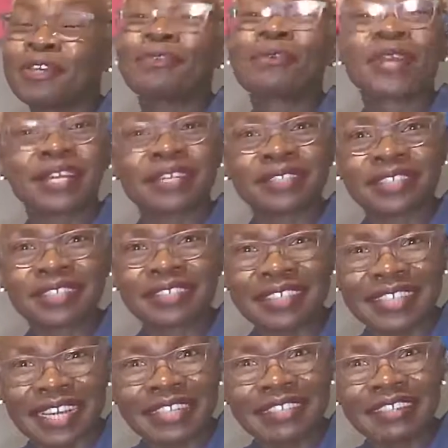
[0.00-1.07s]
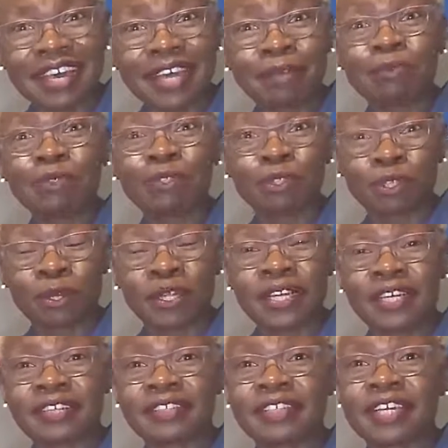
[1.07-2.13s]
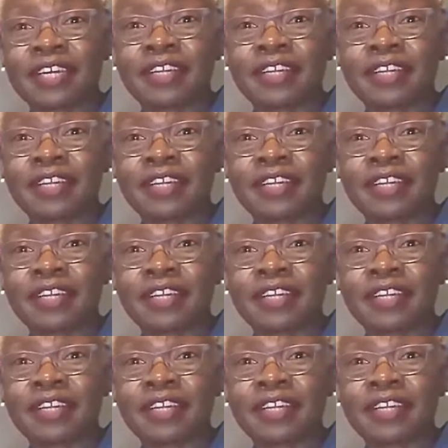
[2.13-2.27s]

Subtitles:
you can just take time to join us